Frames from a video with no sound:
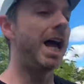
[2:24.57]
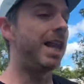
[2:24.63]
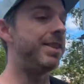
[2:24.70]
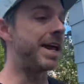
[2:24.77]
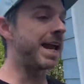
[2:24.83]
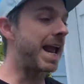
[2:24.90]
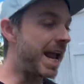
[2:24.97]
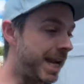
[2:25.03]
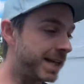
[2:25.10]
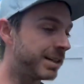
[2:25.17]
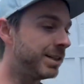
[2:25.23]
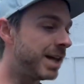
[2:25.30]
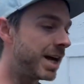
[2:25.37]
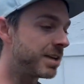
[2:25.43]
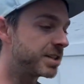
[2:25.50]
They
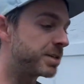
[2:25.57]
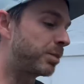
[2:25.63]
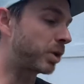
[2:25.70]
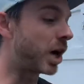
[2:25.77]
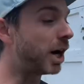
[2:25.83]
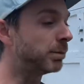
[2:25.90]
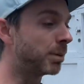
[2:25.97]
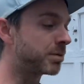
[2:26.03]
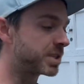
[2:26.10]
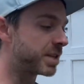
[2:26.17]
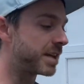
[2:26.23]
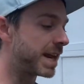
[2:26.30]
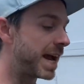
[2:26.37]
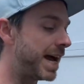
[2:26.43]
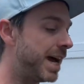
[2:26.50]
analyzed the problems that
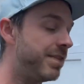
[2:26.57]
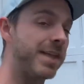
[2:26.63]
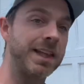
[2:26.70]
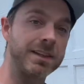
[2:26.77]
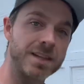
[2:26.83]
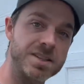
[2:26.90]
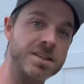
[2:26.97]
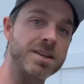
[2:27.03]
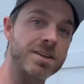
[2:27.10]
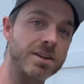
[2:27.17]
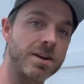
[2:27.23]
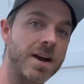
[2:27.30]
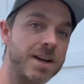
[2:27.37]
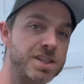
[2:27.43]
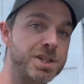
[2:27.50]
they had. They listened to their
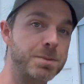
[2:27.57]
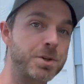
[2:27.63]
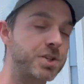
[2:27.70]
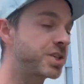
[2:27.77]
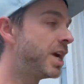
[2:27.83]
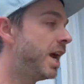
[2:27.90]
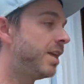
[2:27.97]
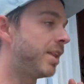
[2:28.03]
customers.